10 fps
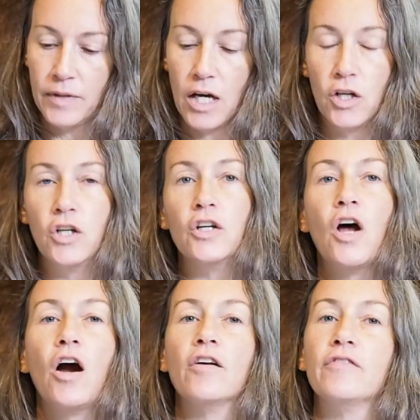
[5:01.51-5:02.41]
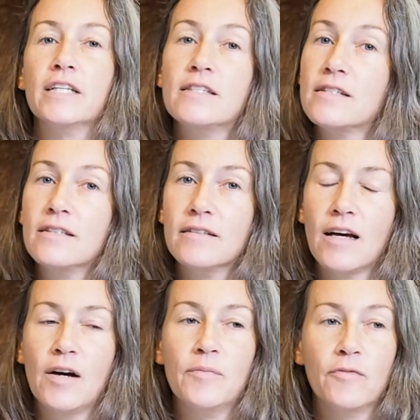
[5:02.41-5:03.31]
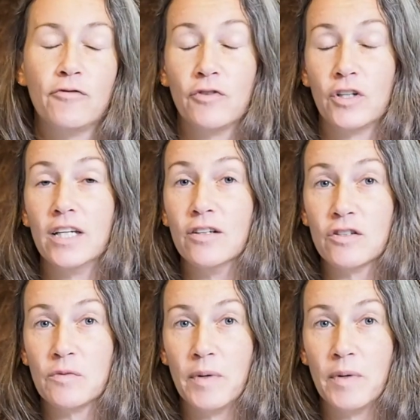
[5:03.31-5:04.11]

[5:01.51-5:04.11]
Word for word: a good harvest um, for years,